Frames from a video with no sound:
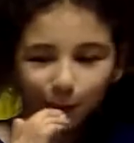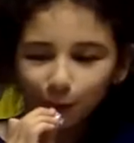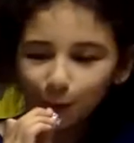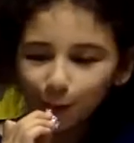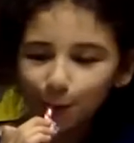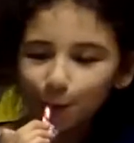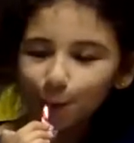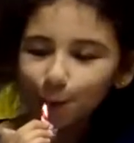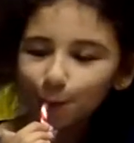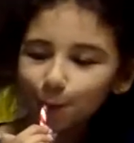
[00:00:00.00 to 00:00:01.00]

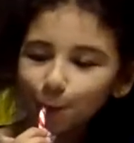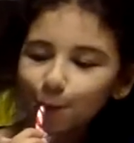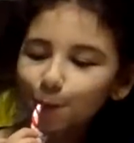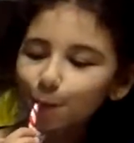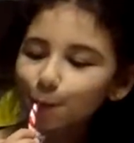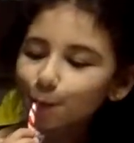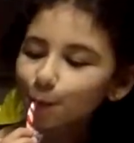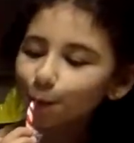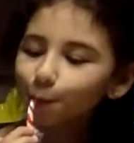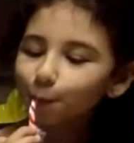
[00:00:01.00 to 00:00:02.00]
I think I'm
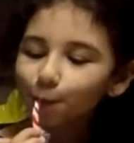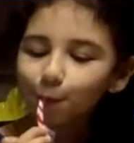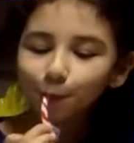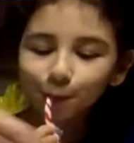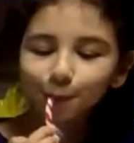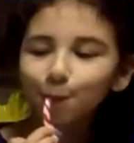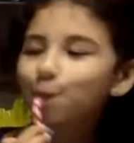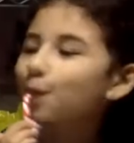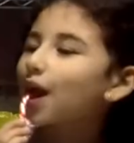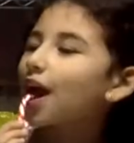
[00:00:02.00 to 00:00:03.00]
gonna do more of these.
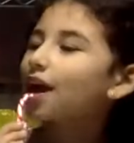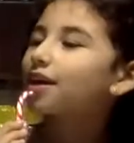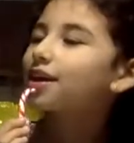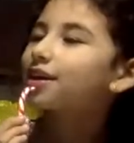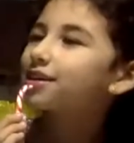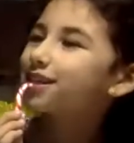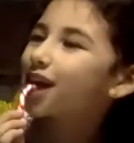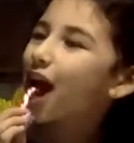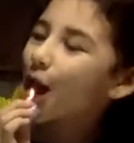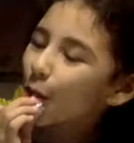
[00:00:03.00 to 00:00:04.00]
Just the
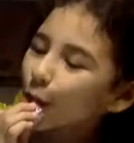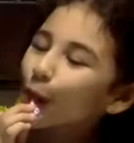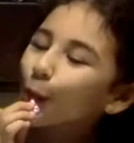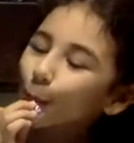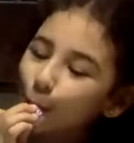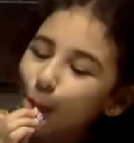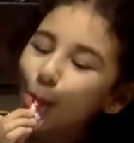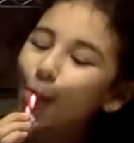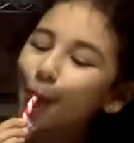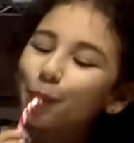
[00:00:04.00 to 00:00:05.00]
plastic one.
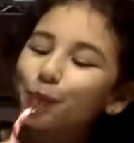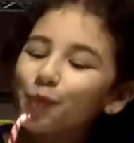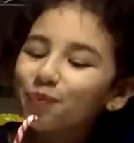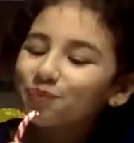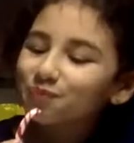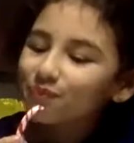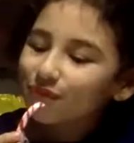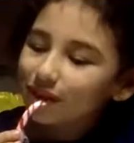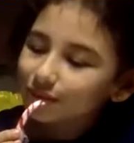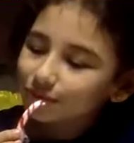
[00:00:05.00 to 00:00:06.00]
Because
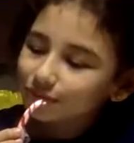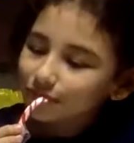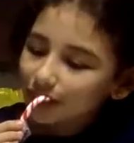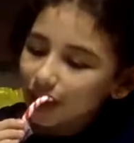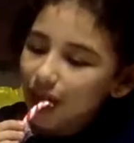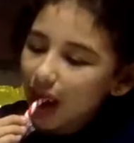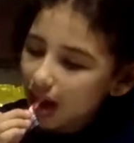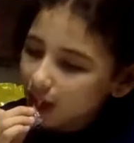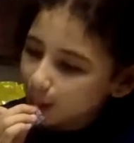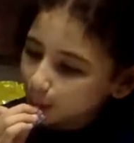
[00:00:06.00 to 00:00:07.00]
that way, if you
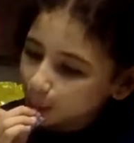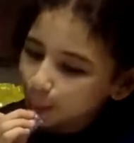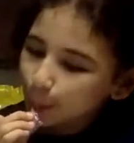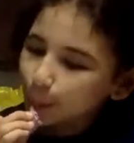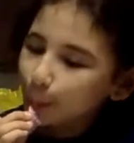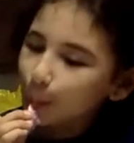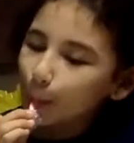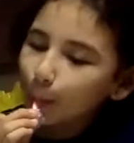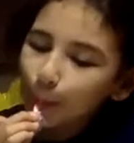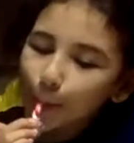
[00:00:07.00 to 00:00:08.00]
repeat the same size,
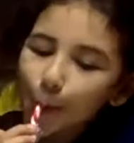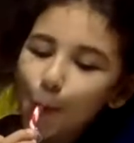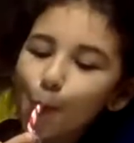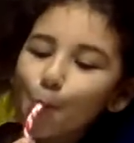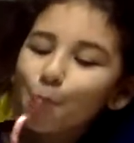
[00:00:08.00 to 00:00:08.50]
you can get